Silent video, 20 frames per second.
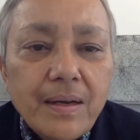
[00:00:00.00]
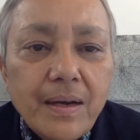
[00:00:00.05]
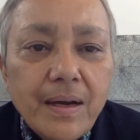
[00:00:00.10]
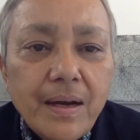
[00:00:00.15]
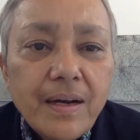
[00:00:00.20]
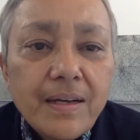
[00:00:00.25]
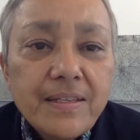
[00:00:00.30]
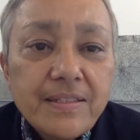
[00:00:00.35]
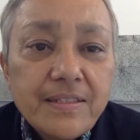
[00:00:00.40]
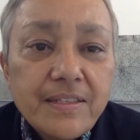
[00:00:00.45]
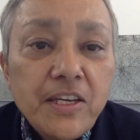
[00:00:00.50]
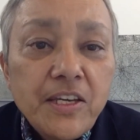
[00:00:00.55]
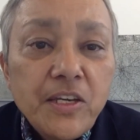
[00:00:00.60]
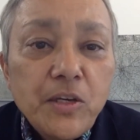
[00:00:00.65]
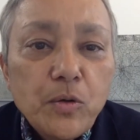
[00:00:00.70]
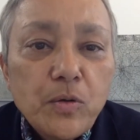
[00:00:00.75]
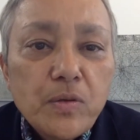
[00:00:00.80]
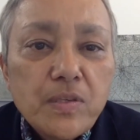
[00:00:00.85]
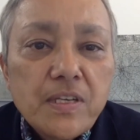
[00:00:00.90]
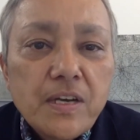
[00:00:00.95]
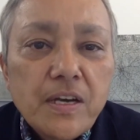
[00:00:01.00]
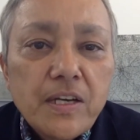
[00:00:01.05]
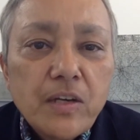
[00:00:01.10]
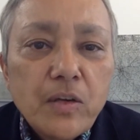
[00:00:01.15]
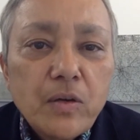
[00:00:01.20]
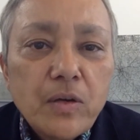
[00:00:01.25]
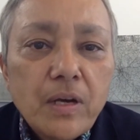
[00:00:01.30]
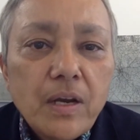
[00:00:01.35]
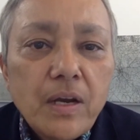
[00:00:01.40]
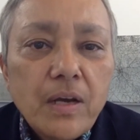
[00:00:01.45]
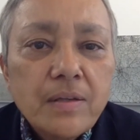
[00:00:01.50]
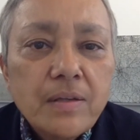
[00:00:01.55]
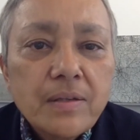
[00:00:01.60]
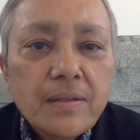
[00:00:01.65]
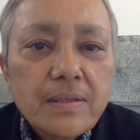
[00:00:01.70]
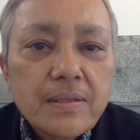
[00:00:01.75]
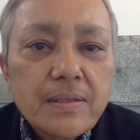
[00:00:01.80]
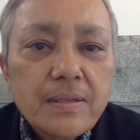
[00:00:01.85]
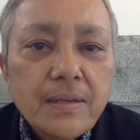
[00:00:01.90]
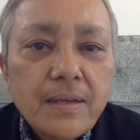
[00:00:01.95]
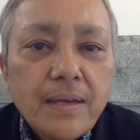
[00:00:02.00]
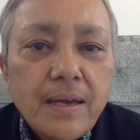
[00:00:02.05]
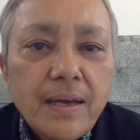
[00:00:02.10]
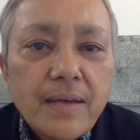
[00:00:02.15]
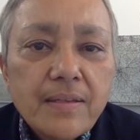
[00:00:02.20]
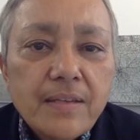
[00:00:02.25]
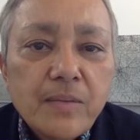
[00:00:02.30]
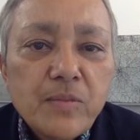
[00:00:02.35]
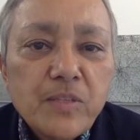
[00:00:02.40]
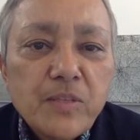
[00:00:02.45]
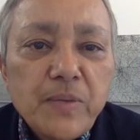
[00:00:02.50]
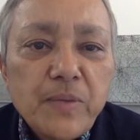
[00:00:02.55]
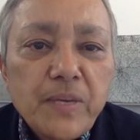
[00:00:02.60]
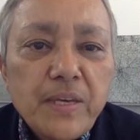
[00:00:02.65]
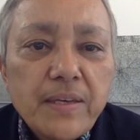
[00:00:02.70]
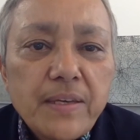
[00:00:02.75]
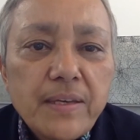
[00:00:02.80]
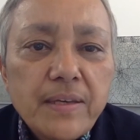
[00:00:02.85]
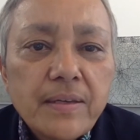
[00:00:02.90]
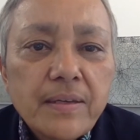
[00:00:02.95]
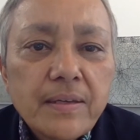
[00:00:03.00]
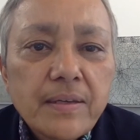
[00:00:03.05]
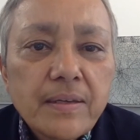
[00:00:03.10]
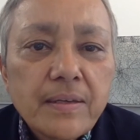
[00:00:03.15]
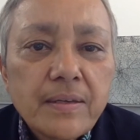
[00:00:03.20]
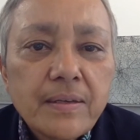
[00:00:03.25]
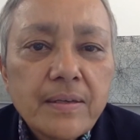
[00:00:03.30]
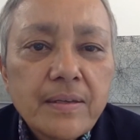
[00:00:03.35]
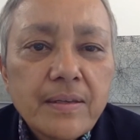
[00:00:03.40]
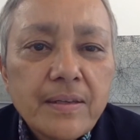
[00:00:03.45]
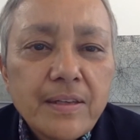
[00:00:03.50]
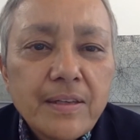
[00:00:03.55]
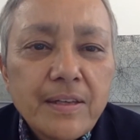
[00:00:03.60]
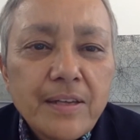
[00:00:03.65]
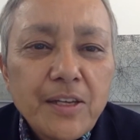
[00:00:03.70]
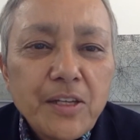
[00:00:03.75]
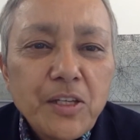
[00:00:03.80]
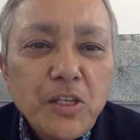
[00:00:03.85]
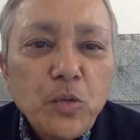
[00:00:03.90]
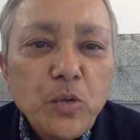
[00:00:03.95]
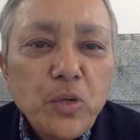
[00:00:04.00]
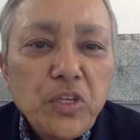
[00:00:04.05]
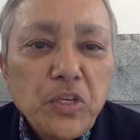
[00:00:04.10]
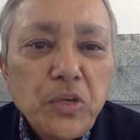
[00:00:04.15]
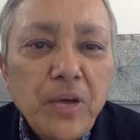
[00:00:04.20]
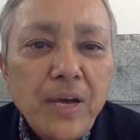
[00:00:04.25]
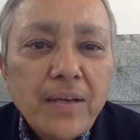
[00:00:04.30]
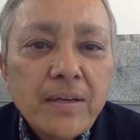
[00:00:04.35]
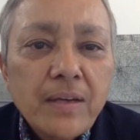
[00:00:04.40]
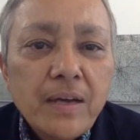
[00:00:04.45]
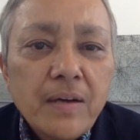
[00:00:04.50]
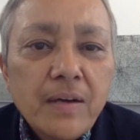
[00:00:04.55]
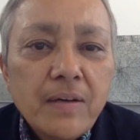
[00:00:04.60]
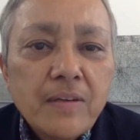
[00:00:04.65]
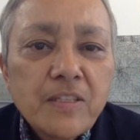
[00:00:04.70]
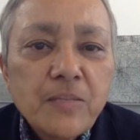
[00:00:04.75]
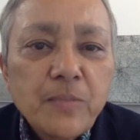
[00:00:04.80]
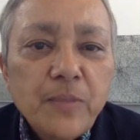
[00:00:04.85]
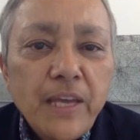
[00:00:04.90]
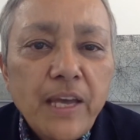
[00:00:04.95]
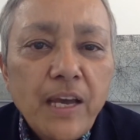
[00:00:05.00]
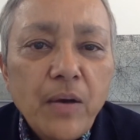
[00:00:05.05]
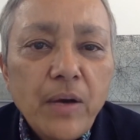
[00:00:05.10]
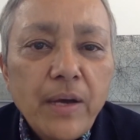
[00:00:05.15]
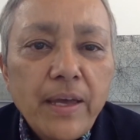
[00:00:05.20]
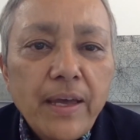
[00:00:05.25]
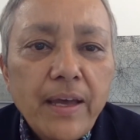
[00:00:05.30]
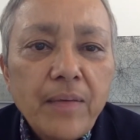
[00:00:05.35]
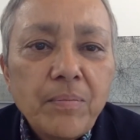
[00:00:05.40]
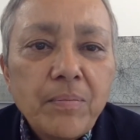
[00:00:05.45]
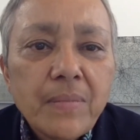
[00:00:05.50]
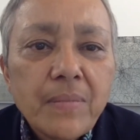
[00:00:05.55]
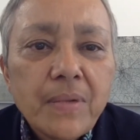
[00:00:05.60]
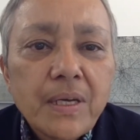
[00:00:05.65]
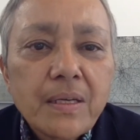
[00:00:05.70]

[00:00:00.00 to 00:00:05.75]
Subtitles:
I see your sidelong glance as I'm speaking. You wish you hadn't asked me how I am.